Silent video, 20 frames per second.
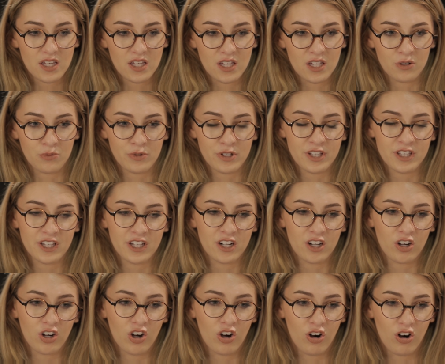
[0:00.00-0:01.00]
And we get a
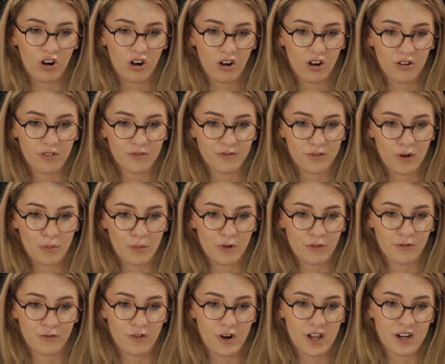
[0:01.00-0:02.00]
call from a
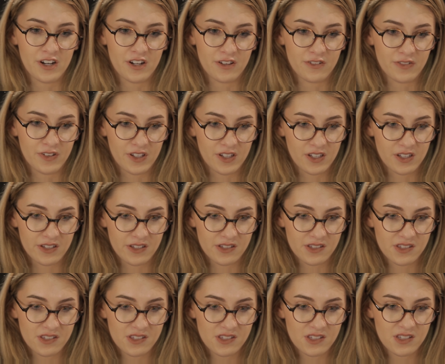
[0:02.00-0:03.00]
friend of
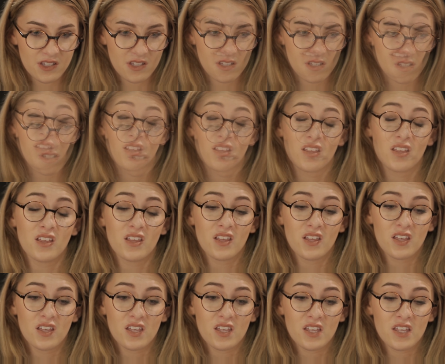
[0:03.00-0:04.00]
his.
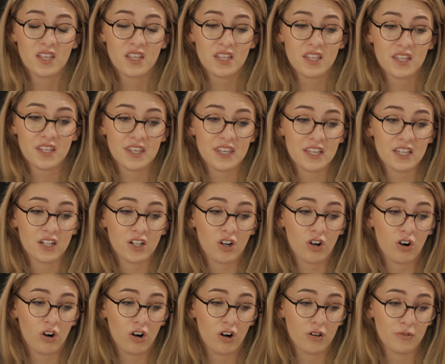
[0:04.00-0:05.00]
He had
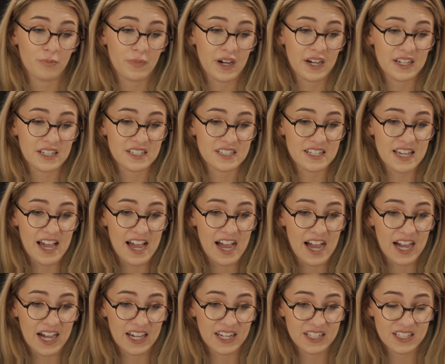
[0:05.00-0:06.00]
called my
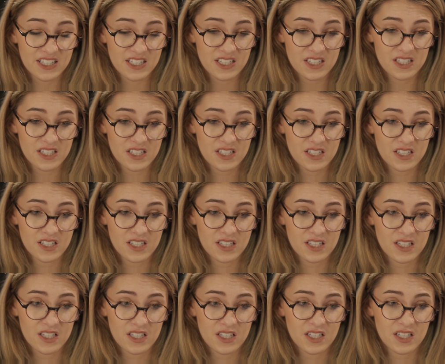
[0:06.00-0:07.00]
dad,
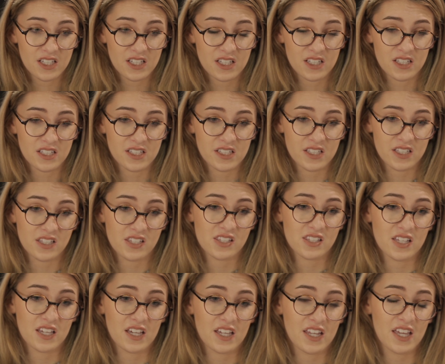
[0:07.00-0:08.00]
and he
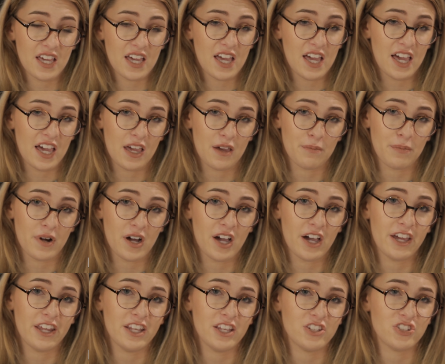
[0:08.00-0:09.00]
said, "Hey,
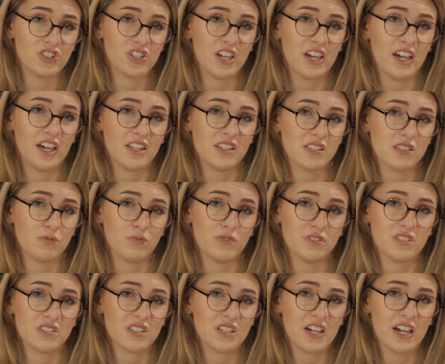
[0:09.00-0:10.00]
by any chance,
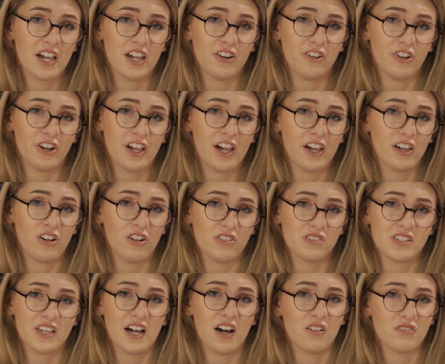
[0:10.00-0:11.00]
was Henry at
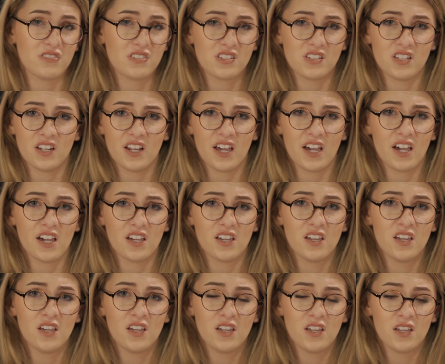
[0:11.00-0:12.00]
y'all's house today?"
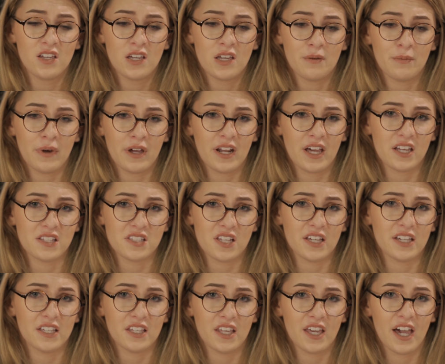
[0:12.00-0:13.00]
My dad's
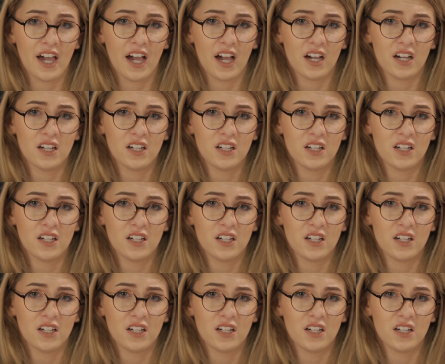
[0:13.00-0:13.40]
like, "Yeah."